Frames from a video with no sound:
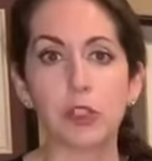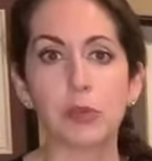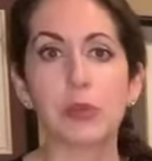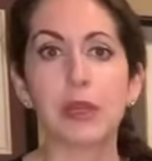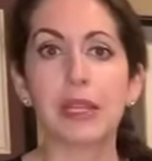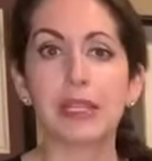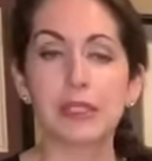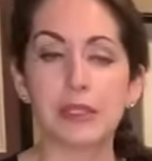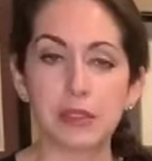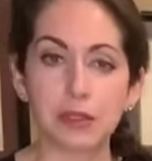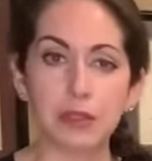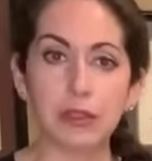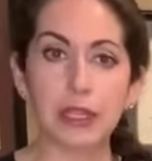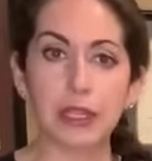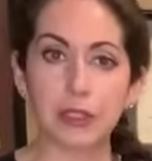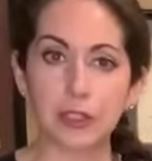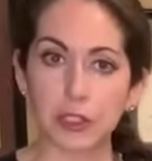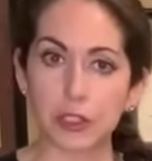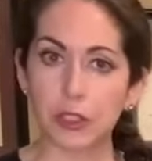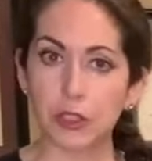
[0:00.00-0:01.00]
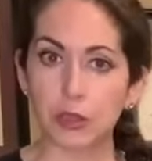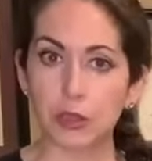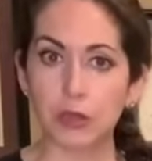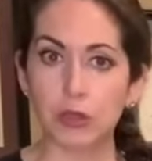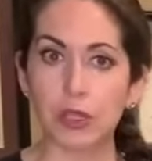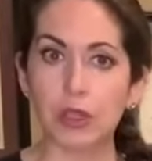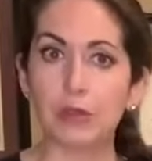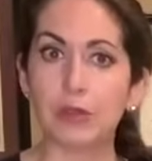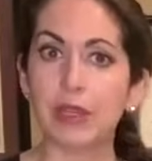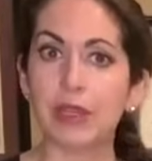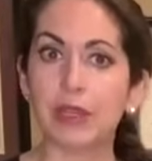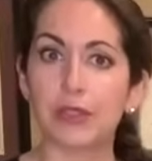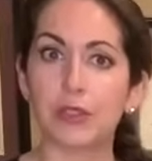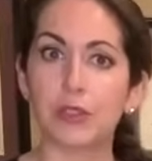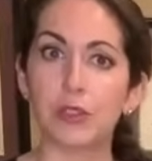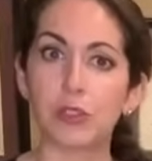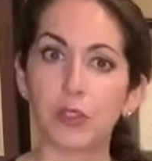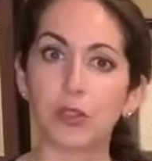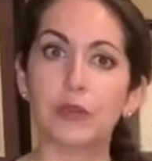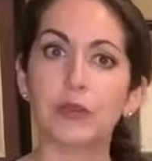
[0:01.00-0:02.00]
but I still like to use it because it
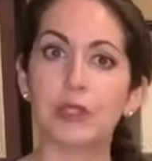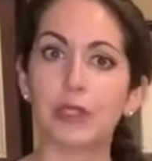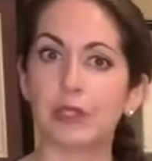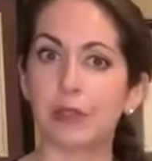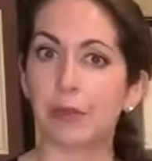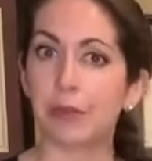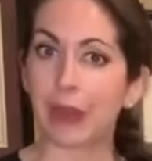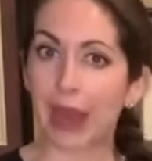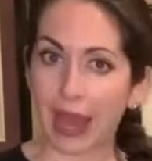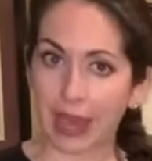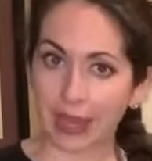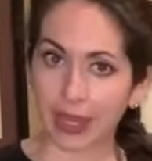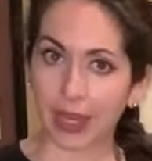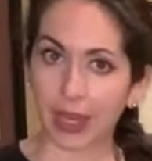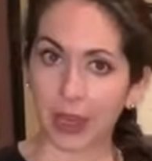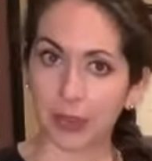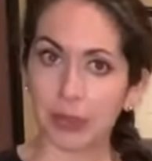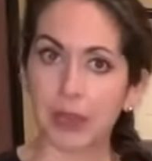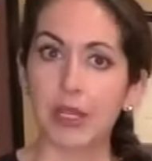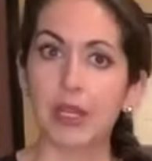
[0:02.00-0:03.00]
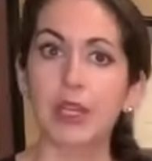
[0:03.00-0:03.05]
serves as a backup